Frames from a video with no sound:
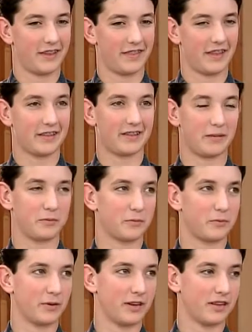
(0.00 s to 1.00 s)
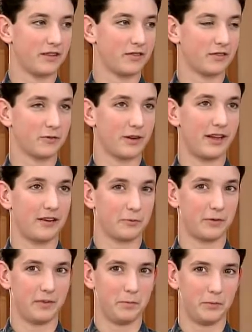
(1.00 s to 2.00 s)
That seems pretty strange
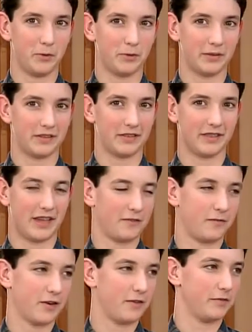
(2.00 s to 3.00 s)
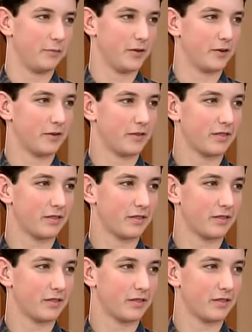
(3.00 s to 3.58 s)
when the moon isn't that far from the Earth.